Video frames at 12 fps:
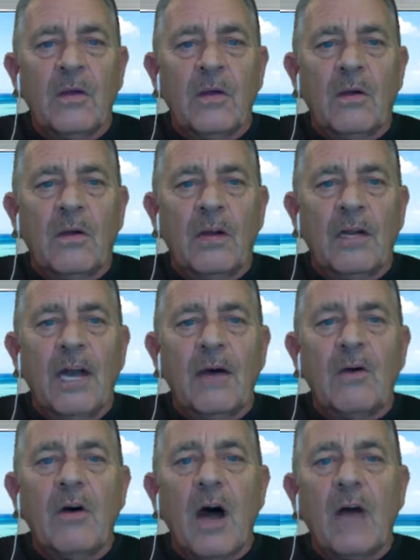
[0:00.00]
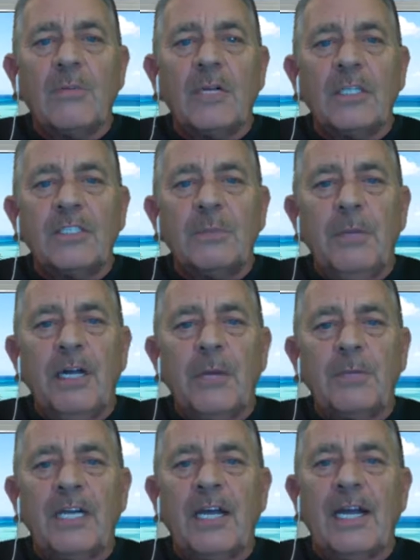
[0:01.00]
All right, now I'm going to speed
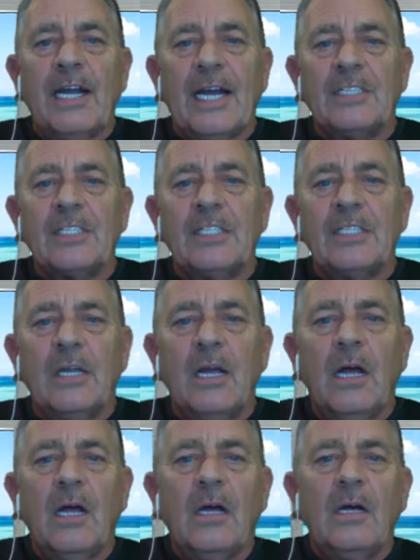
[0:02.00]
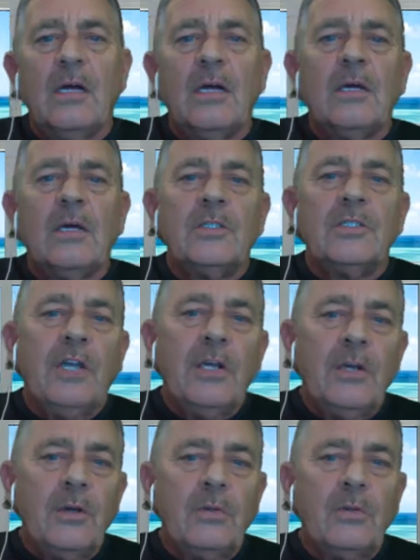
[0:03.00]
up the connection to
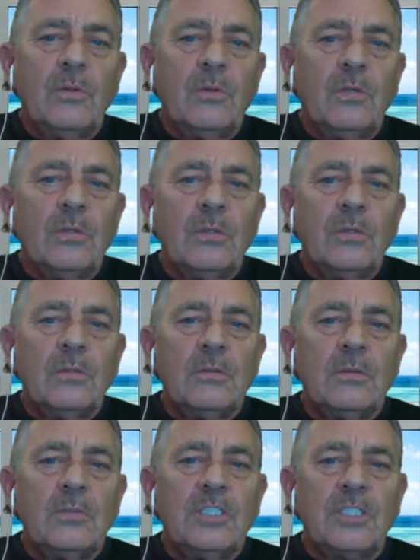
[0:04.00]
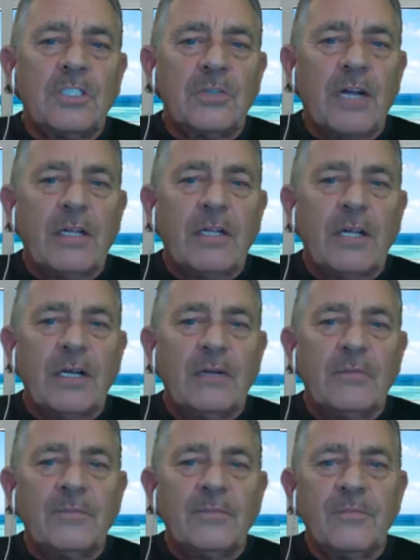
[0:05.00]
you to strengthen,
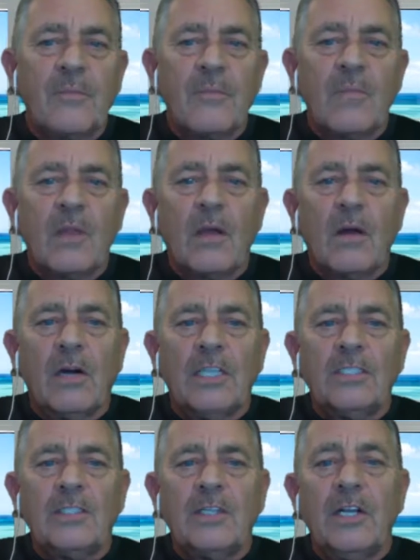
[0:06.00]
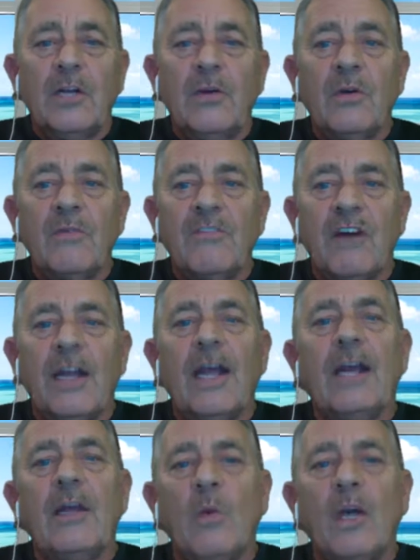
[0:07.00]
all right, so that you can find
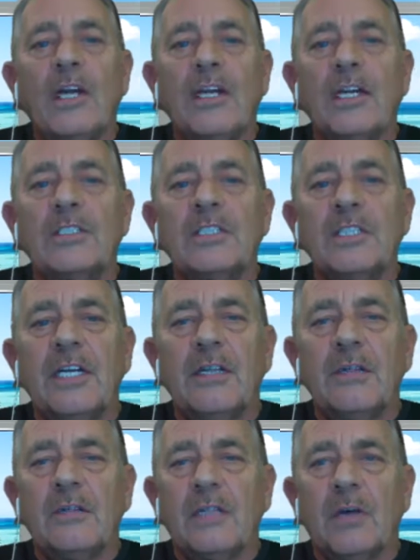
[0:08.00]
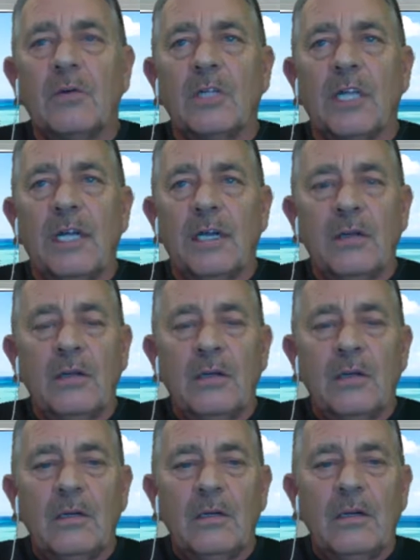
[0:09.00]
any weakness in literally
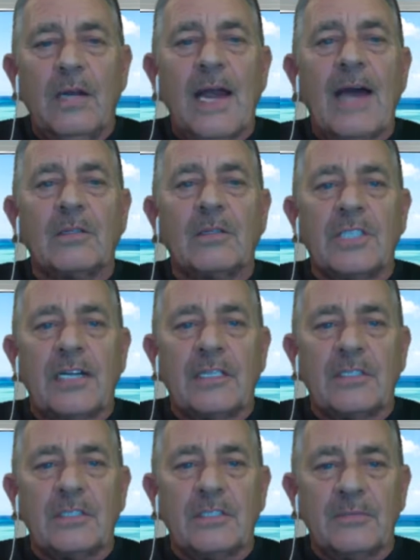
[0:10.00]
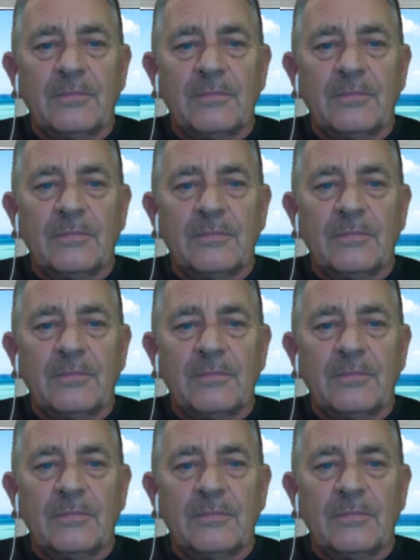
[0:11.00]
nanoseconds.